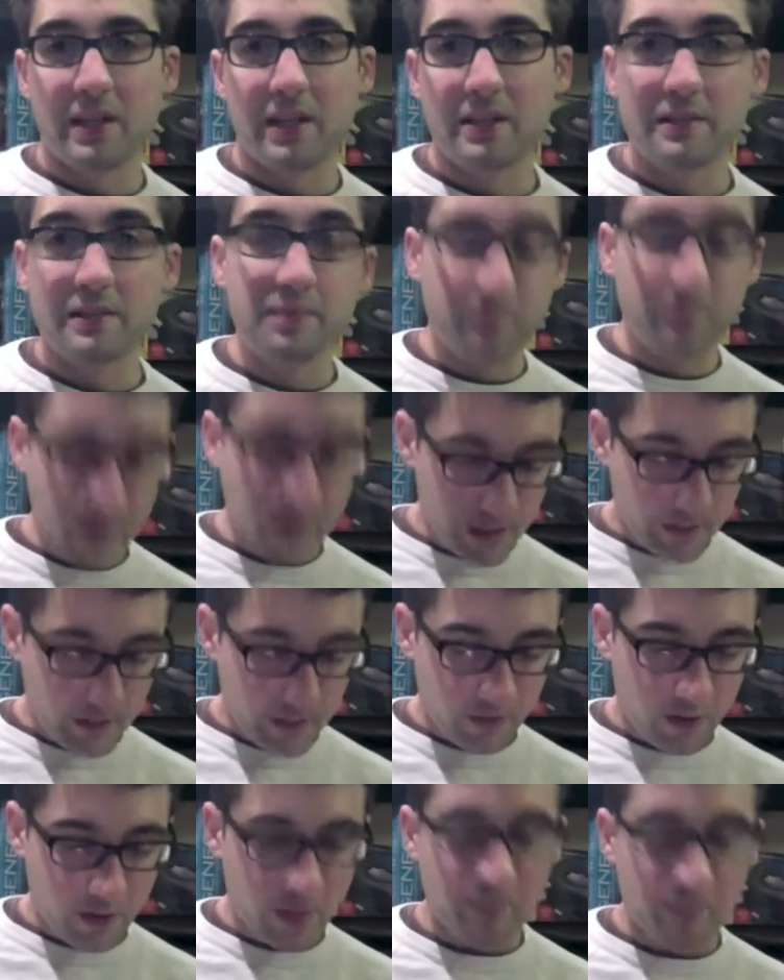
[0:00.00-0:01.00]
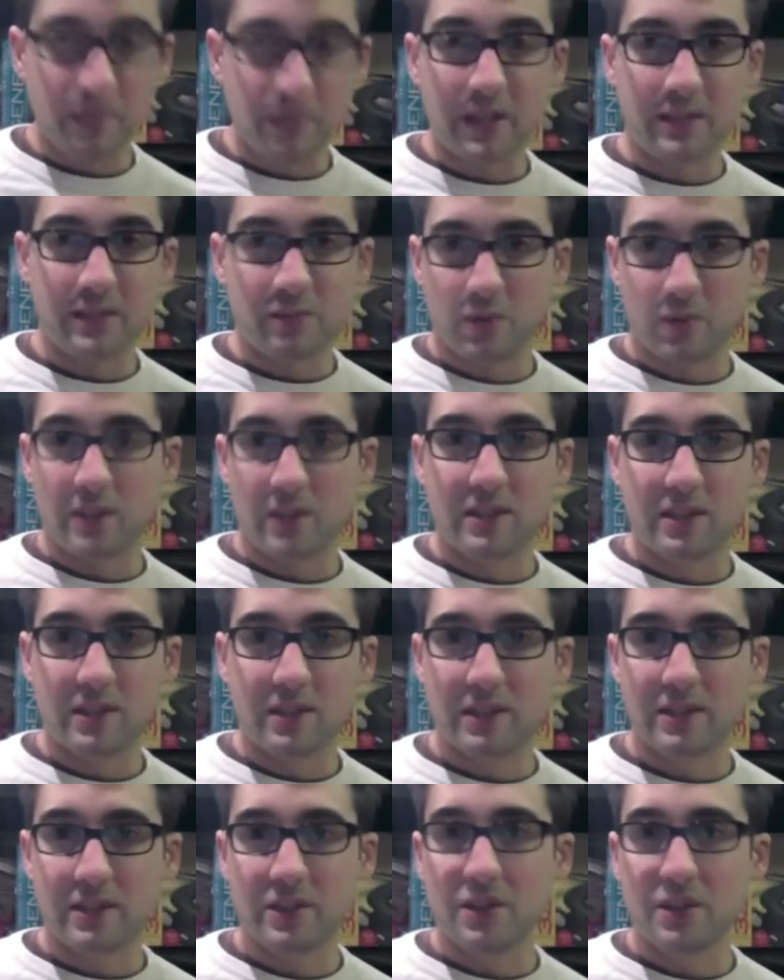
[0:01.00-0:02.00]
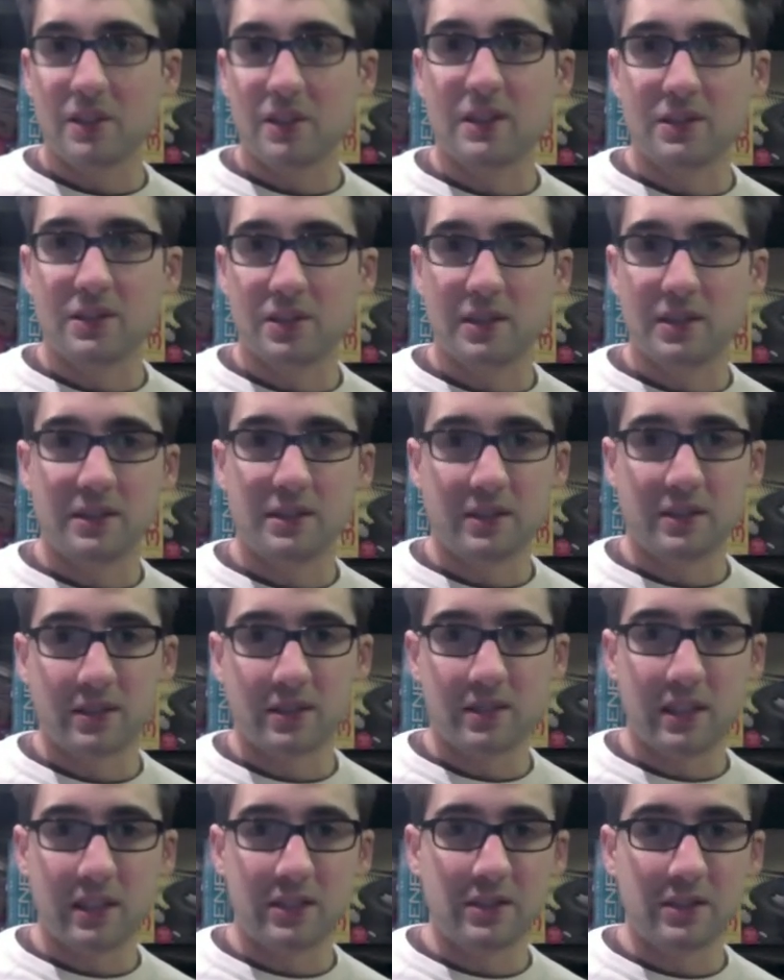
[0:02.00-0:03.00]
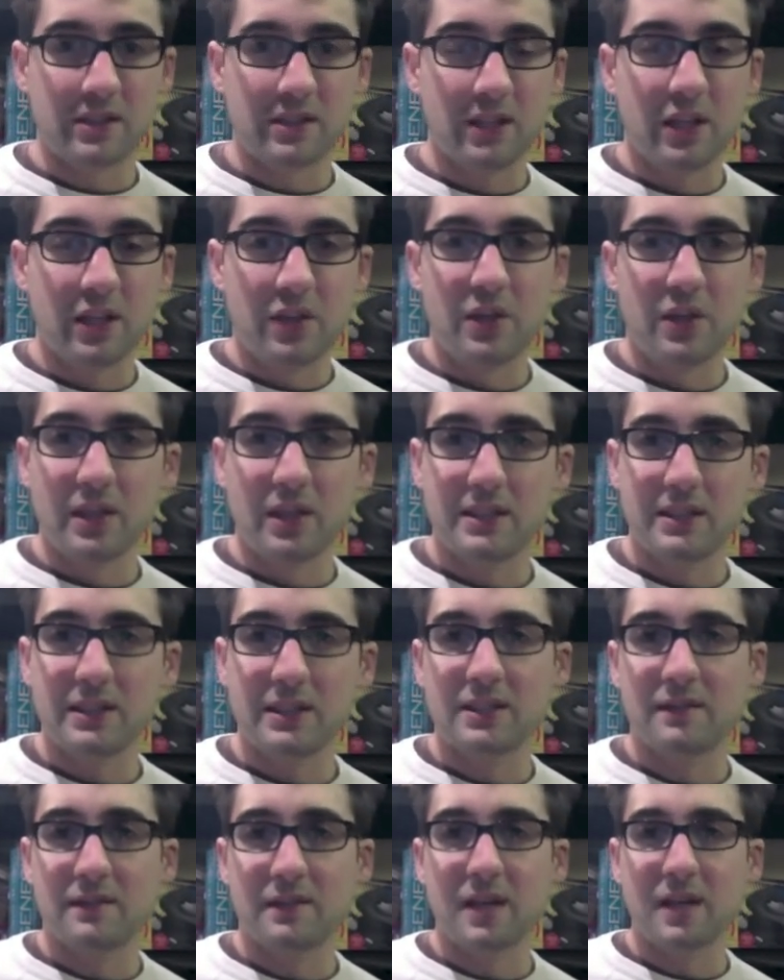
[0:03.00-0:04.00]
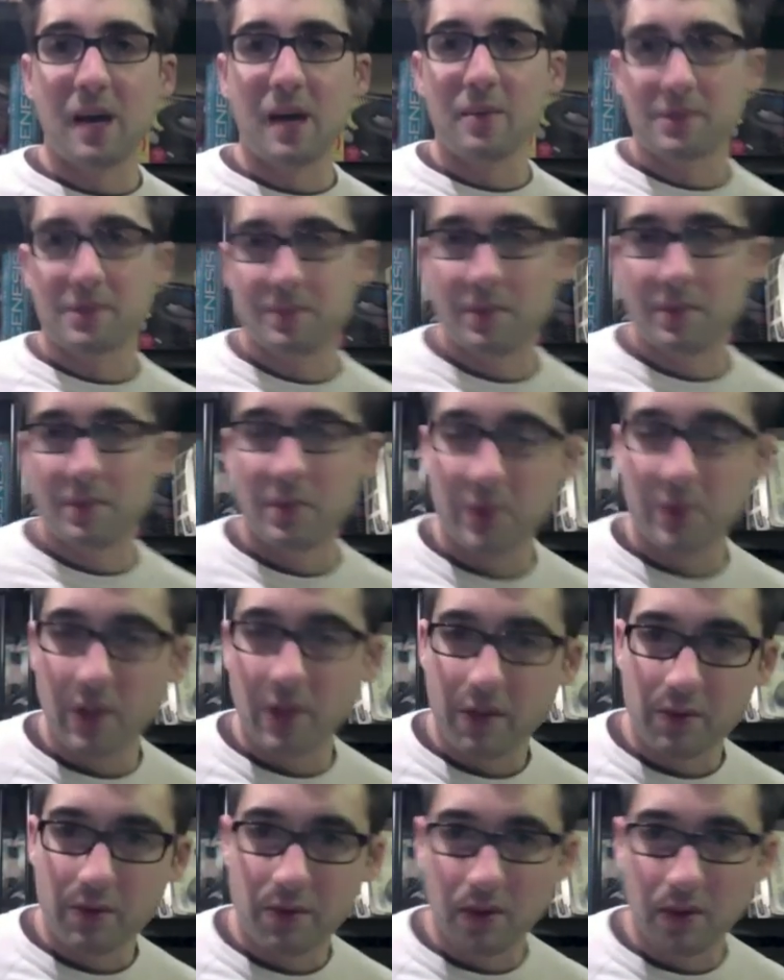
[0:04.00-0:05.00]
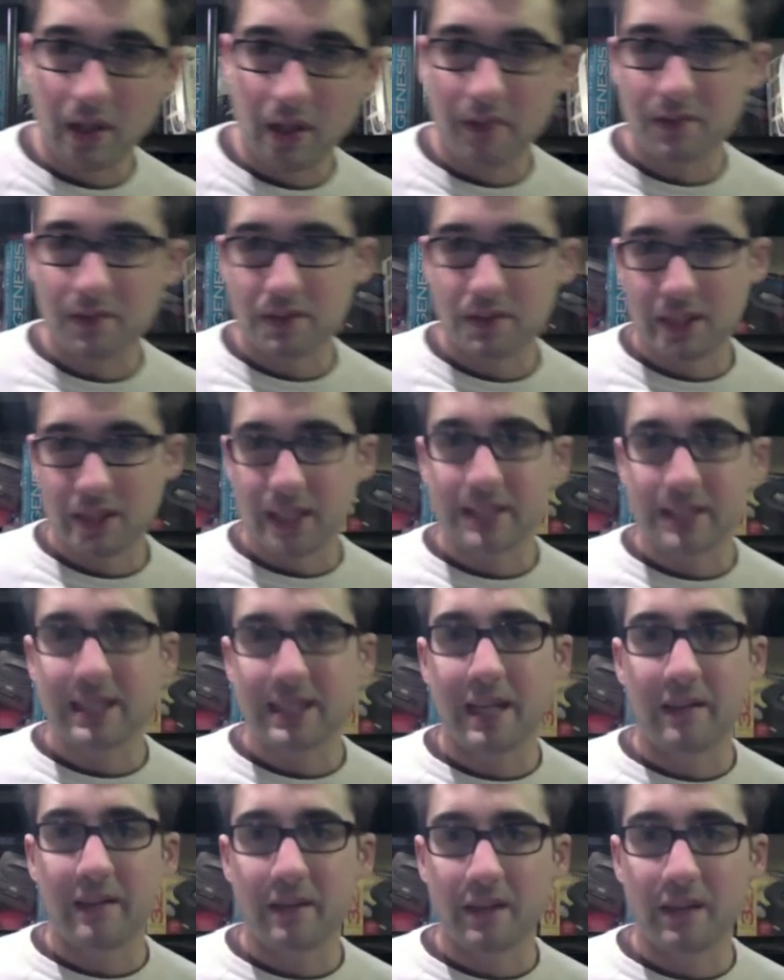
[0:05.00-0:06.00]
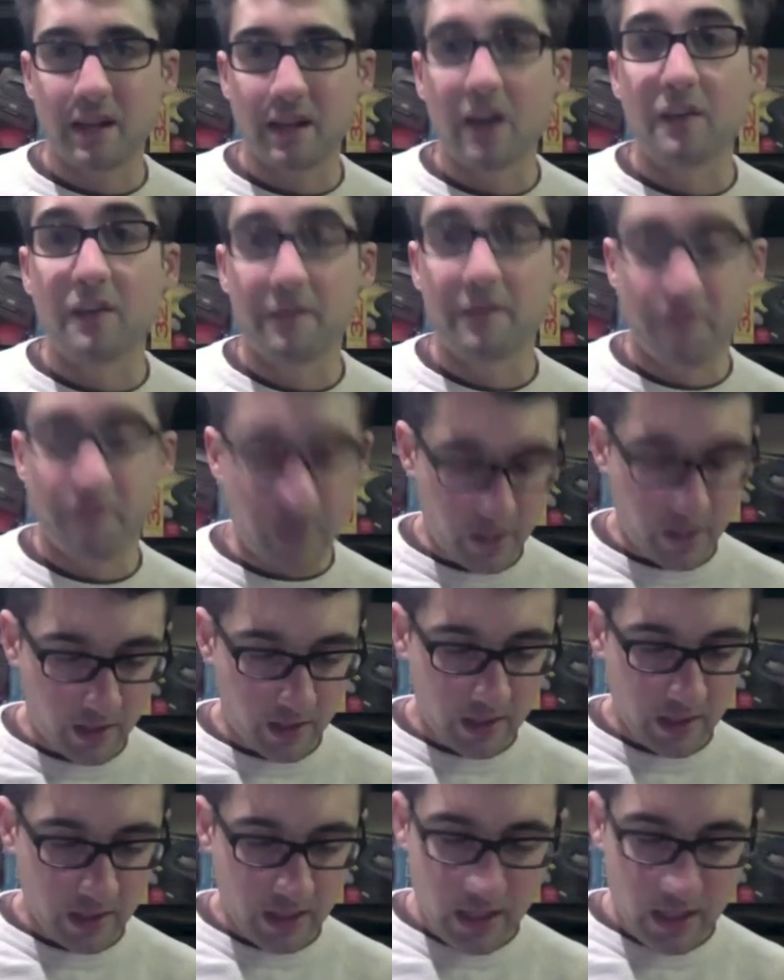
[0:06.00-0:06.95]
It's pretty difficult, but it's good because there's actually you get a sense of accomplishment when you get through the levels, and it's not unfair.